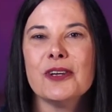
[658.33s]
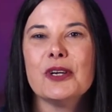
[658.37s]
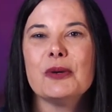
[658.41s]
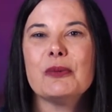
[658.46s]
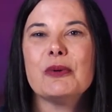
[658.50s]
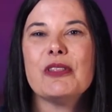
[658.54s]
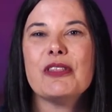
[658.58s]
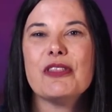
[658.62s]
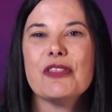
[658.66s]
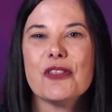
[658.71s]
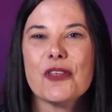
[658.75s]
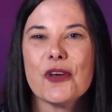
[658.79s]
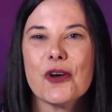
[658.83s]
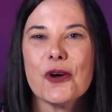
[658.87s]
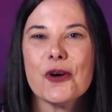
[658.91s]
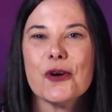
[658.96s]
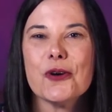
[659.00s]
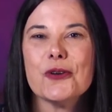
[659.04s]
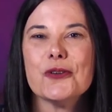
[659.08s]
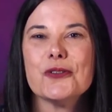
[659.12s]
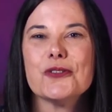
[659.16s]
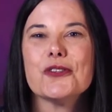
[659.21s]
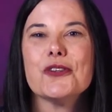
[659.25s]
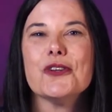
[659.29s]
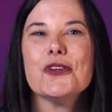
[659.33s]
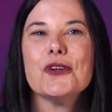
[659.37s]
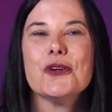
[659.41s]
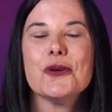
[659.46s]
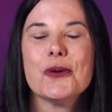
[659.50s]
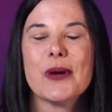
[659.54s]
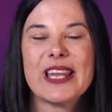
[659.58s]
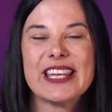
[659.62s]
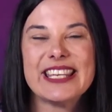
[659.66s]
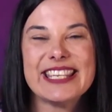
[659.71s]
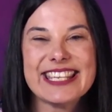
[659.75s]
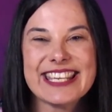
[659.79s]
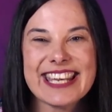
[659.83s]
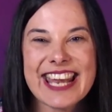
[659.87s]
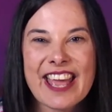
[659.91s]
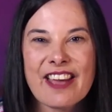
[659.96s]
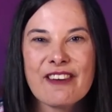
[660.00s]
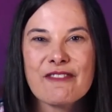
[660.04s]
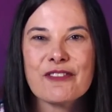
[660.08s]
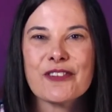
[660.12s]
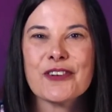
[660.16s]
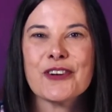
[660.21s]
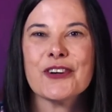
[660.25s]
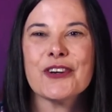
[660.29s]
with those who had
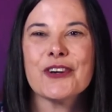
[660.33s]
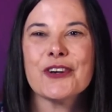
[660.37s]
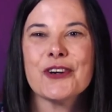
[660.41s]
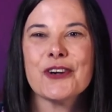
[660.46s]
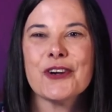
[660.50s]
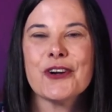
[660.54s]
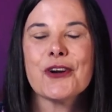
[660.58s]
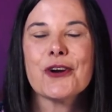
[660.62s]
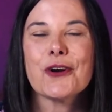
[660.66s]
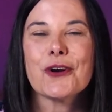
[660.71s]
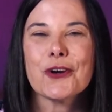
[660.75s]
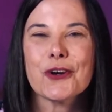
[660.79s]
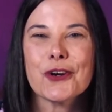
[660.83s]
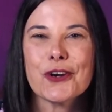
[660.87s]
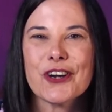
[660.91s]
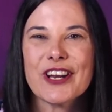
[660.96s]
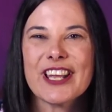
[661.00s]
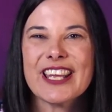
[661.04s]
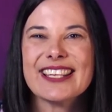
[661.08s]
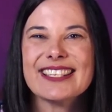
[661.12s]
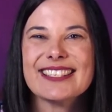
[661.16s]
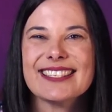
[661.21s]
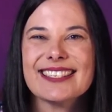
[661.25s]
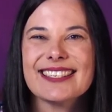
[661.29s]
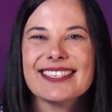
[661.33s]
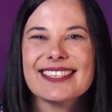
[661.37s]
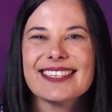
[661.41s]
never heard it.